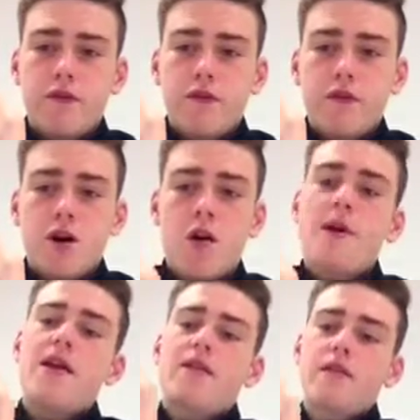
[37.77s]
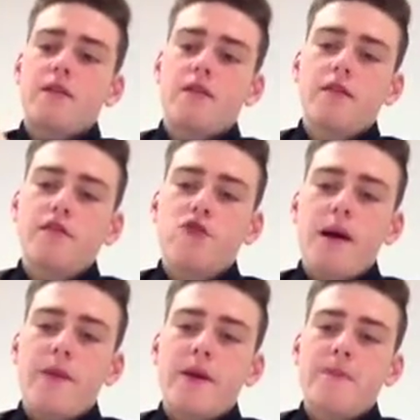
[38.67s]
two high men, two
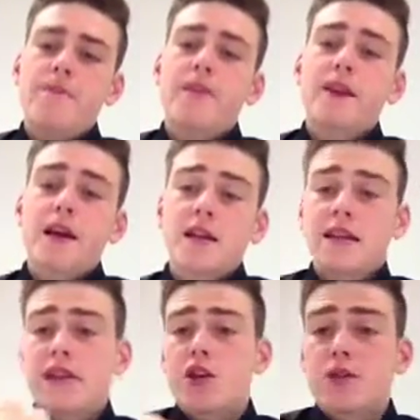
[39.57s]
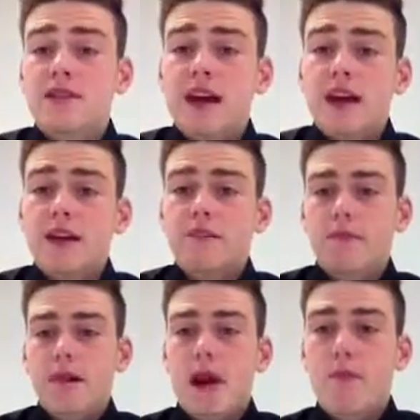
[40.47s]
back men, and that is how you attack
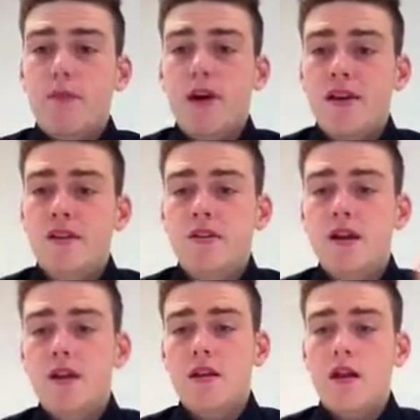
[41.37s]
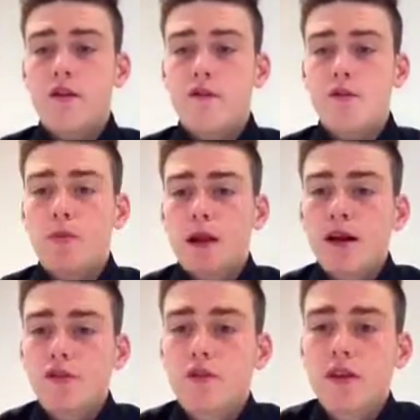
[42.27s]
and press the other four
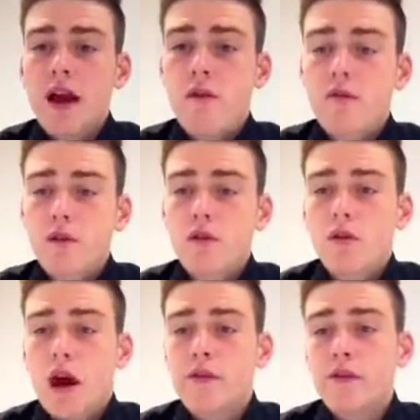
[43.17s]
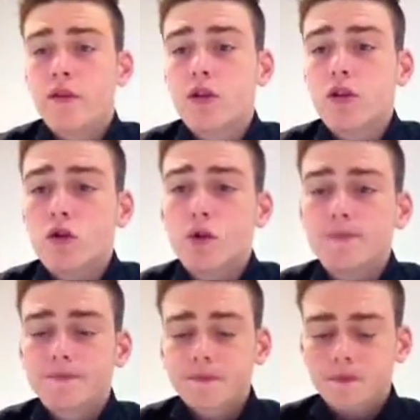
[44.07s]
players on the outfield of the court.